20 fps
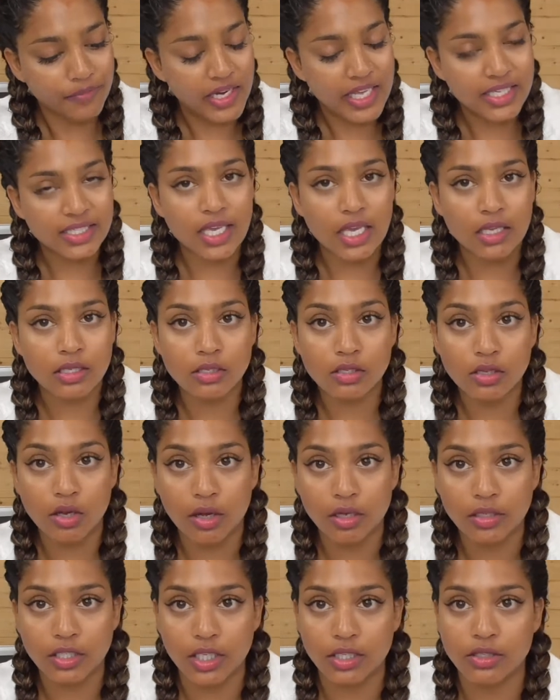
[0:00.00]
Let's get
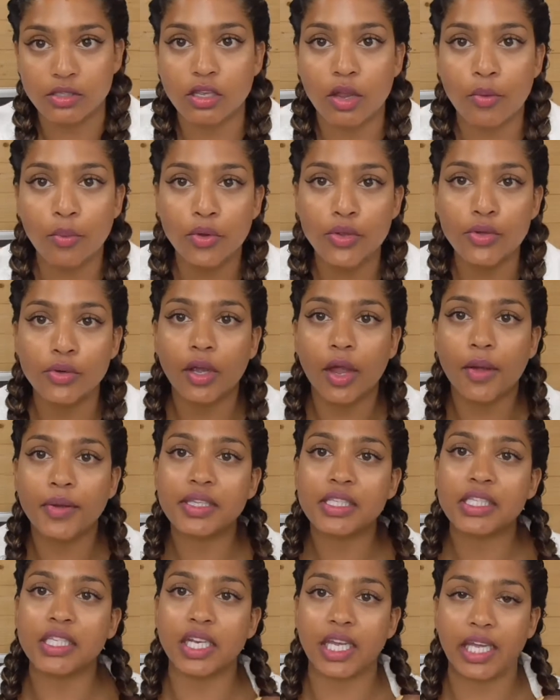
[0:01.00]
started. So what you're
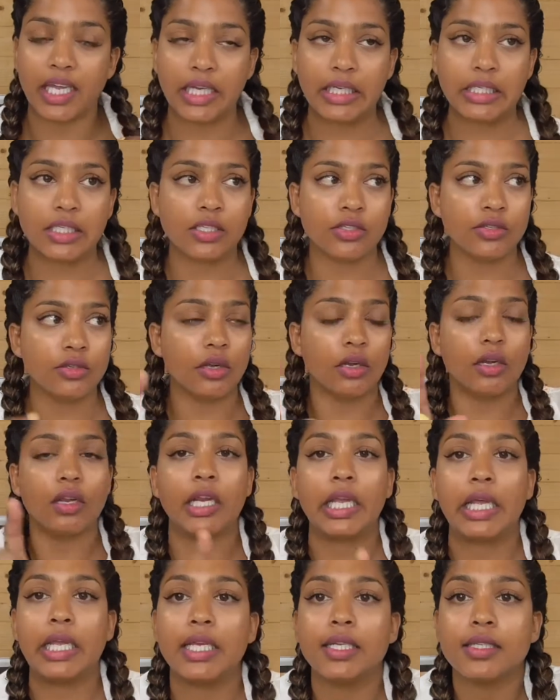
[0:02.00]
going to need is you're going
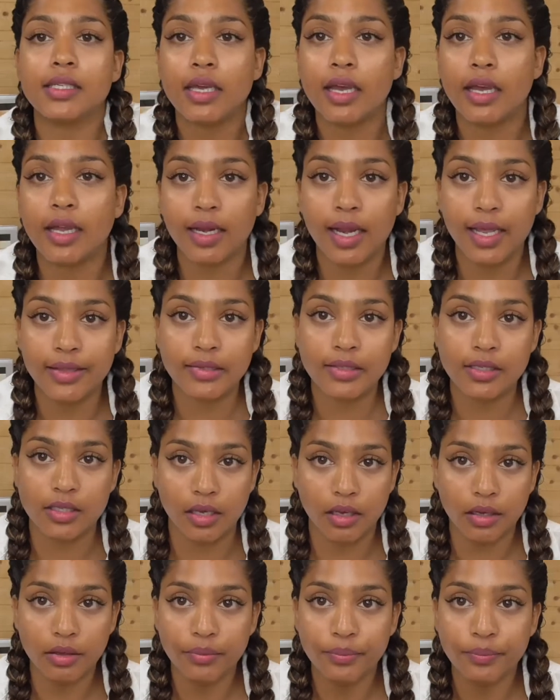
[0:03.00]
to need a
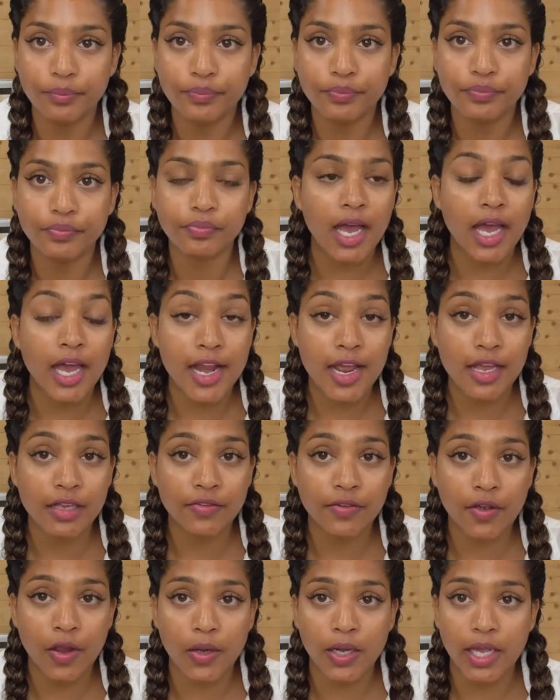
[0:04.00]
cleanser, an
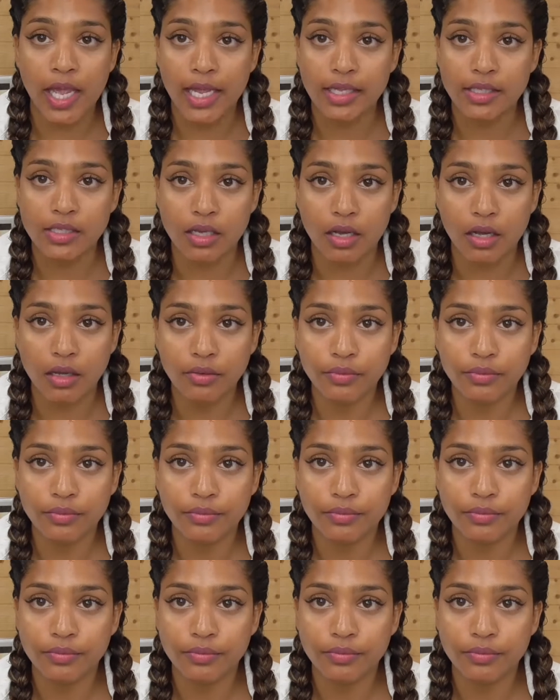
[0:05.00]
exfoliator,